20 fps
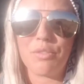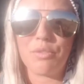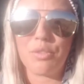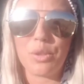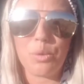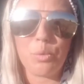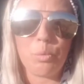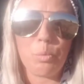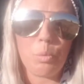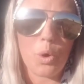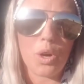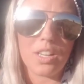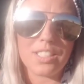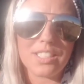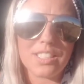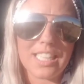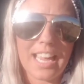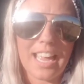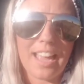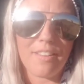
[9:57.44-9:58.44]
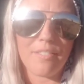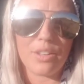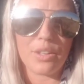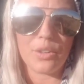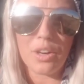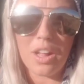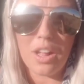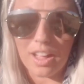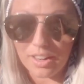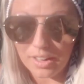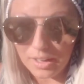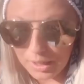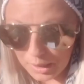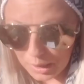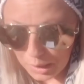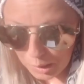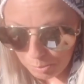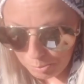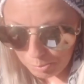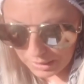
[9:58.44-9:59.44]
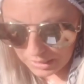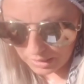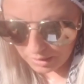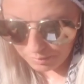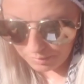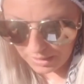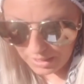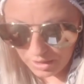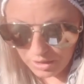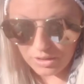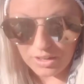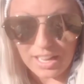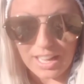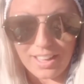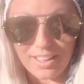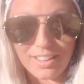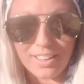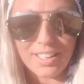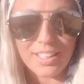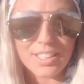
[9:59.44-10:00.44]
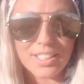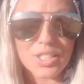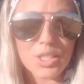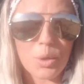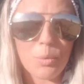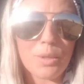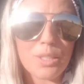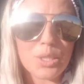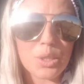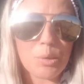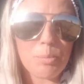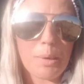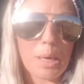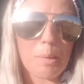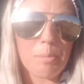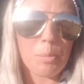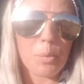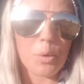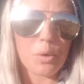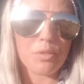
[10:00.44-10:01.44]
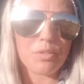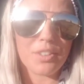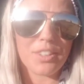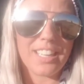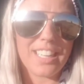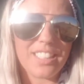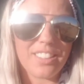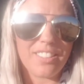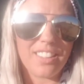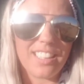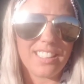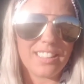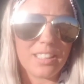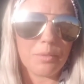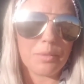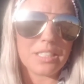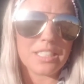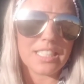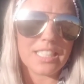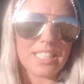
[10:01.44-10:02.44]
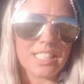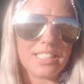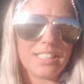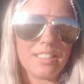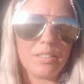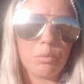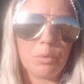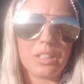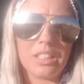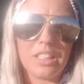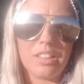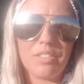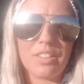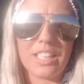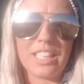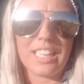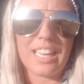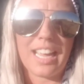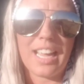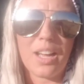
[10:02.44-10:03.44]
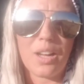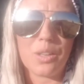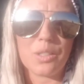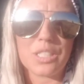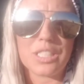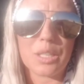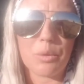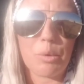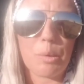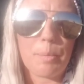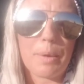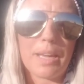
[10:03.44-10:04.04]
you want to have it or not. But internet. So we do pay more for internet than we did when living in a house. Like we paid